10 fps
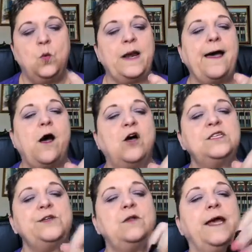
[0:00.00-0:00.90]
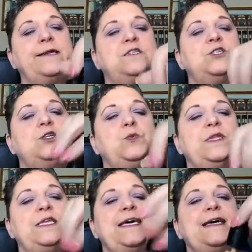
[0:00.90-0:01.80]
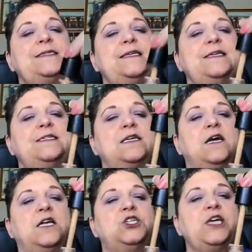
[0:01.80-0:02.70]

What I also like to do with this is to kind of